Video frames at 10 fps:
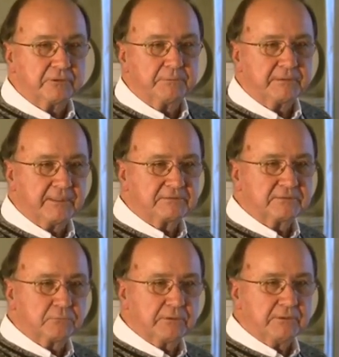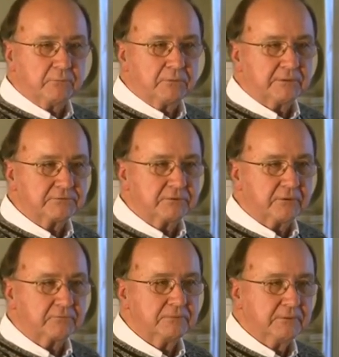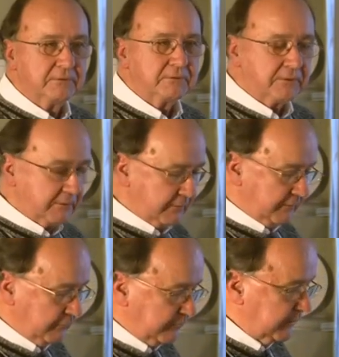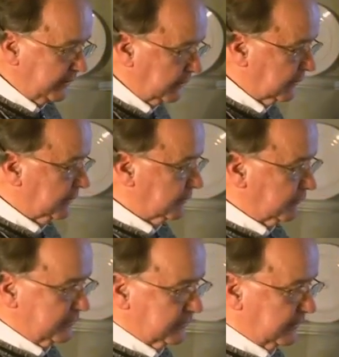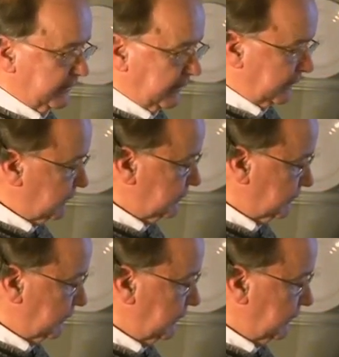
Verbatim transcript: it, but that's the way he was, you know. Uh, he would take a uh, risk like that to, uh,